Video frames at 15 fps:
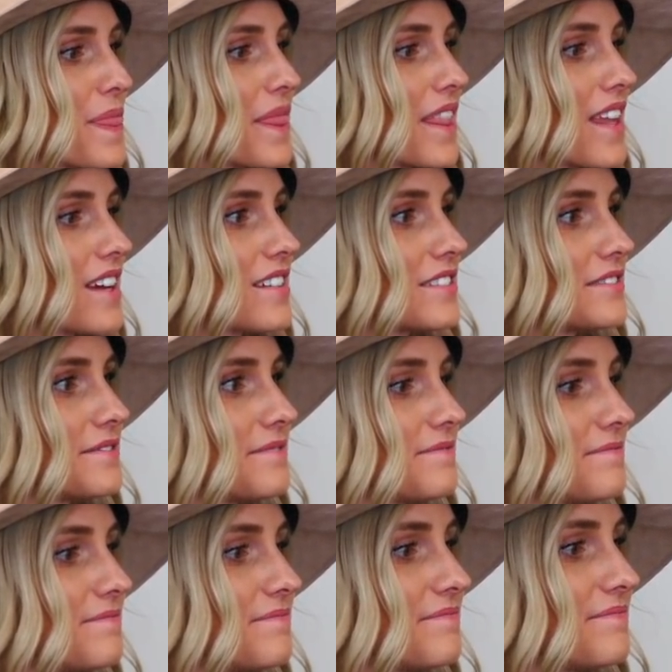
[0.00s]

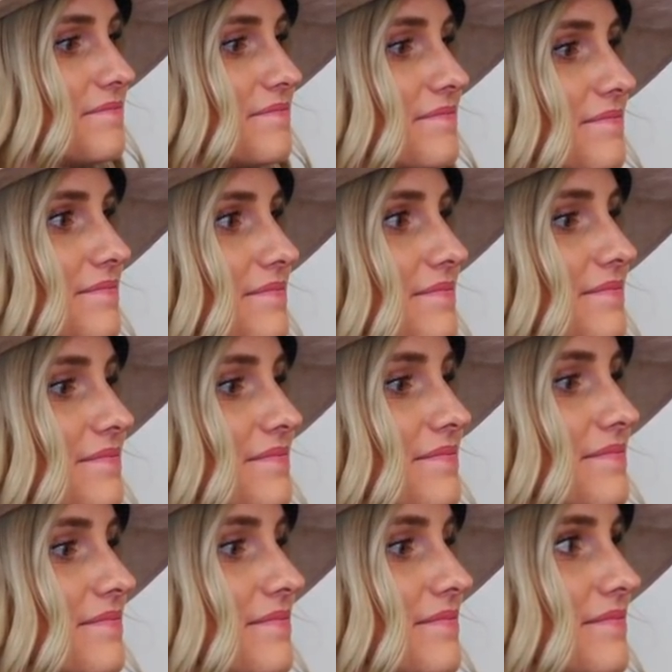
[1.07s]

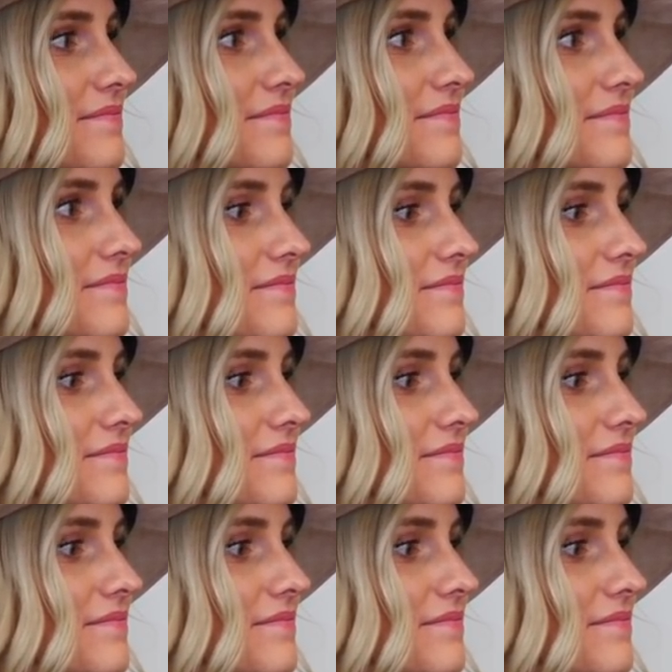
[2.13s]
[no speech]